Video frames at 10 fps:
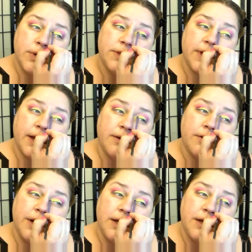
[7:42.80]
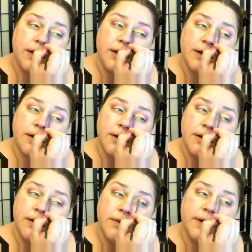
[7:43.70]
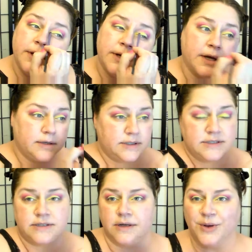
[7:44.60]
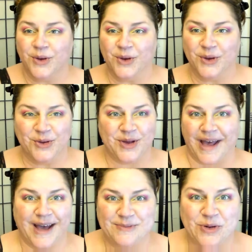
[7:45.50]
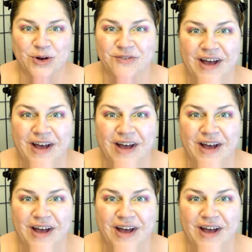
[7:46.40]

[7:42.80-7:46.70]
Put that right here in the tear duct just to add more